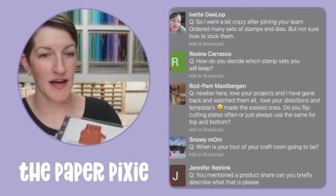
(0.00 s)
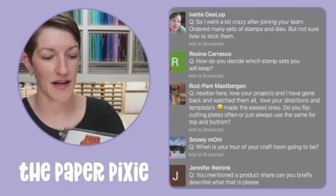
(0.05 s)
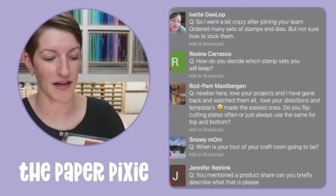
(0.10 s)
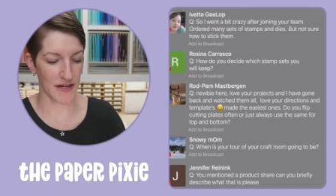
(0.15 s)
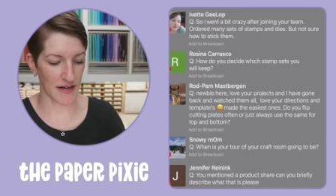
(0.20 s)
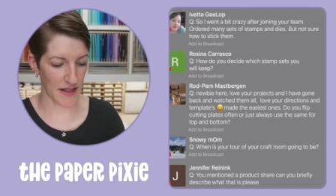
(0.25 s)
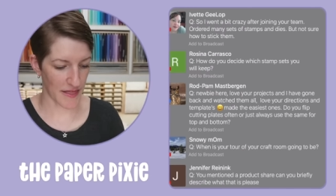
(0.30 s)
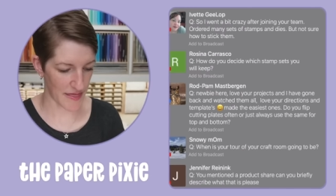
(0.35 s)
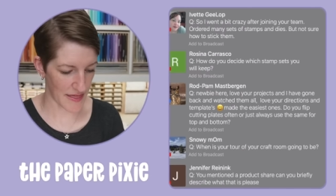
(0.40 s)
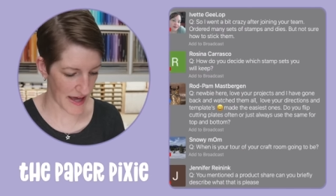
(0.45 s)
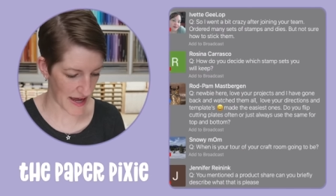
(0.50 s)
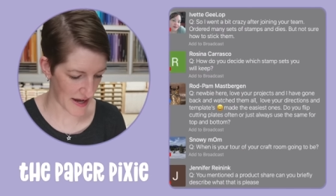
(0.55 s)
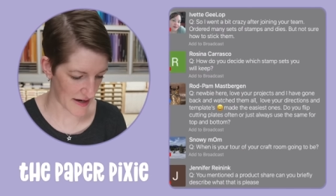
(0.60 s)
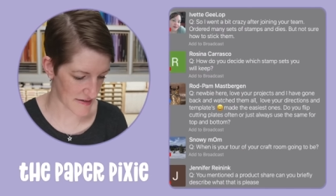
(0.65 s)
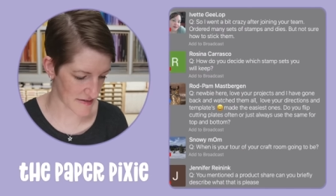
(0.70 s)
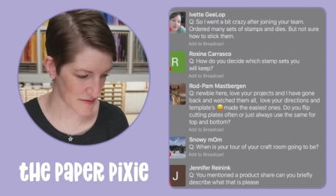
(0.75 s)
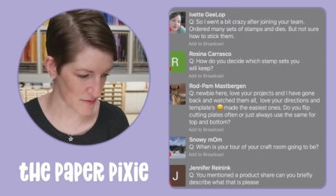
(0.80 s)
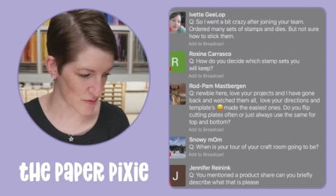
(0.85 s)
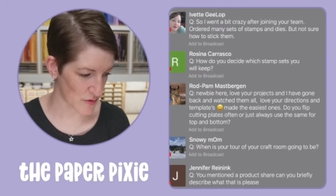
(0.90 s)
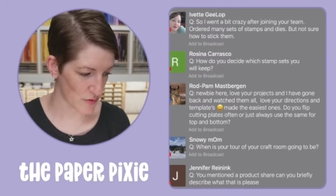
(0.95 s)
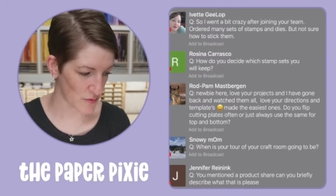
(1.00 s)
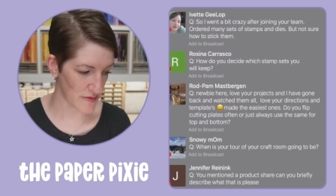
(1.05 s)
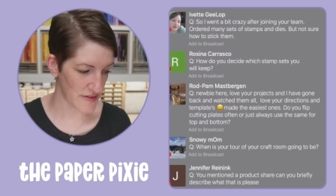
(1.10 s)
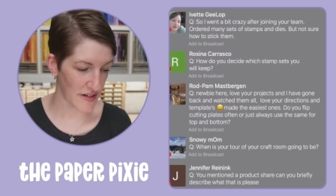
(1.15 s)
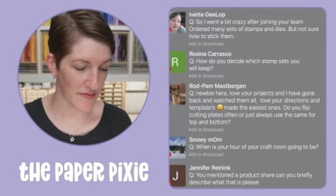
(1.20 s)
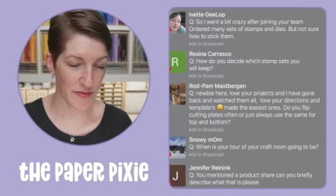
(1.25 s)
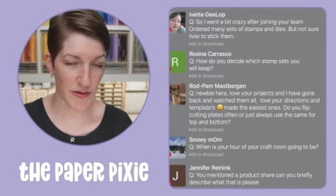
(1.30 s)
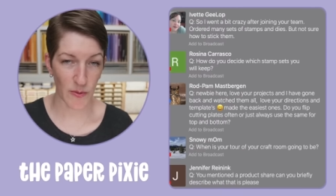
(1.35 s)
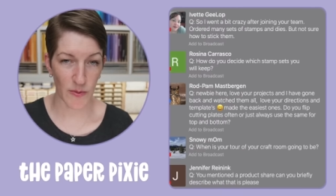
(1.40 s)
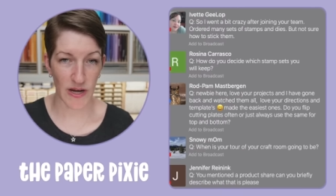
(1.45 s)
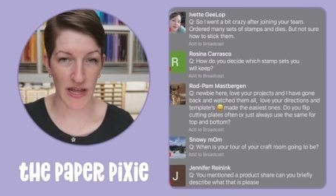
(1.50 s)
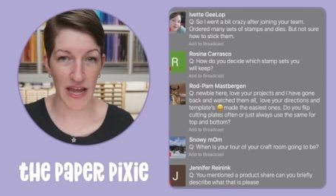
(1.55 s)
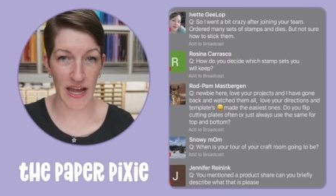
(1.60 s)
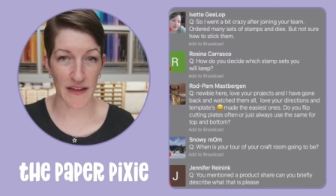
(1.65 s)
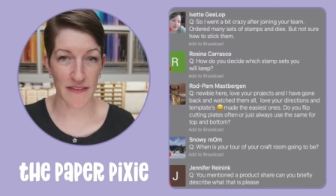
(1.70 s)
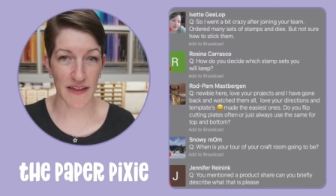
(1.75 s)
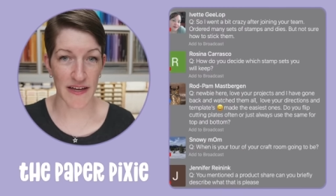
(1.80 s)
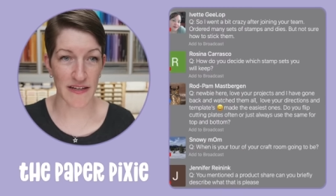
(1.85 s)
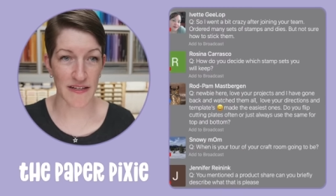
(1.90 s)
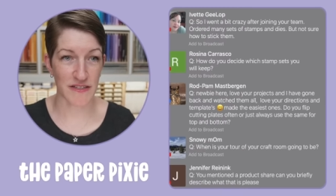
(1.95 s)
on that. So you'll definitely want to
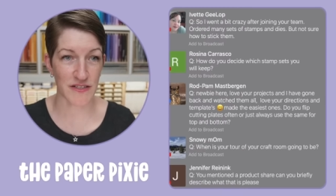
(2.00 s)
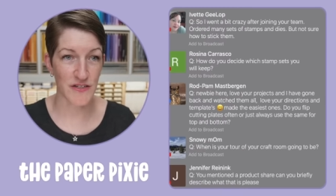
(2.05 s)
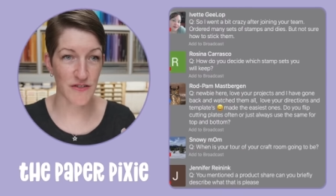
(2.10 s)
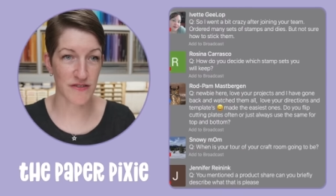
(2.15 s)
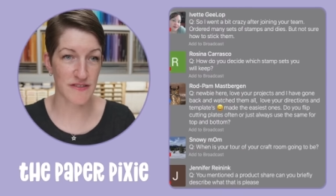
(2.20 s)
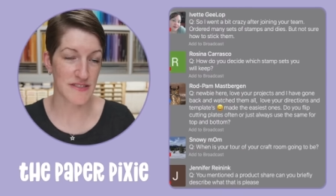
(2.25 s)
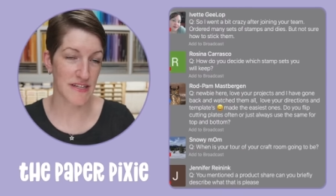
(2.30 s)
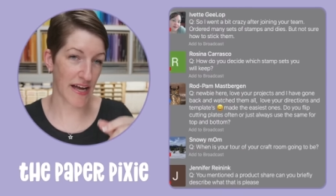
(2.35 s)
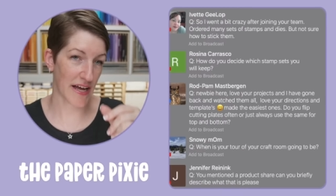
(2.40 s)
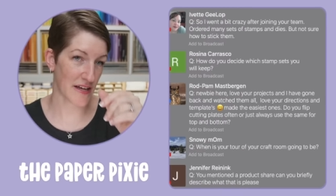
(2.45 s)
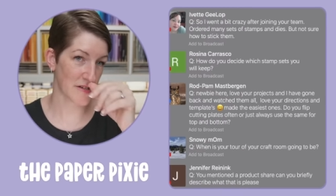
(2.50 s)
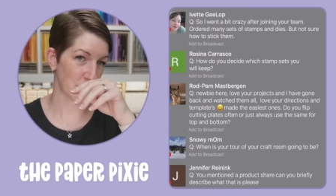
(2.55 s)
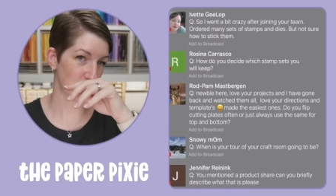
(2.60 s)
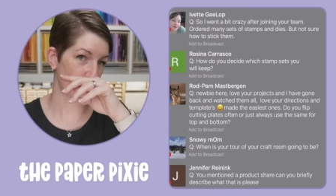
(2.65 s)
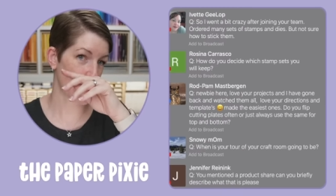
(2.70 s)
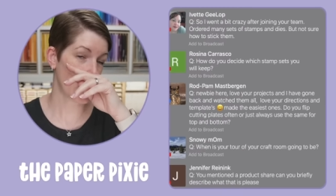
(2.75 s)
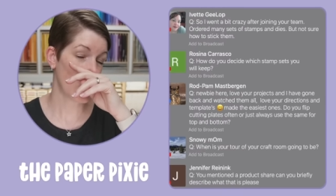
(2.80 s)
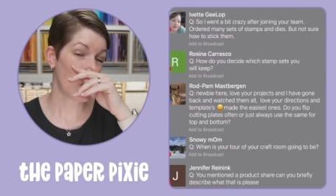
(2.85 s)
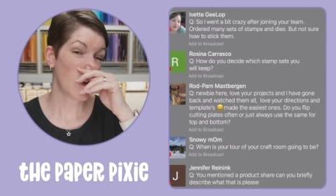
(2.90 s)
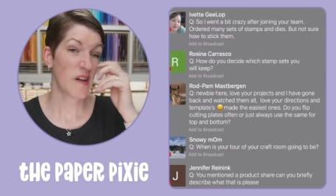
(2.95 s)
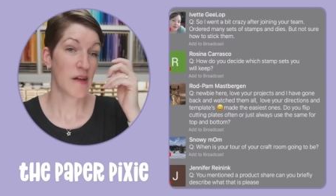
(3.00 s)
add that to your stash.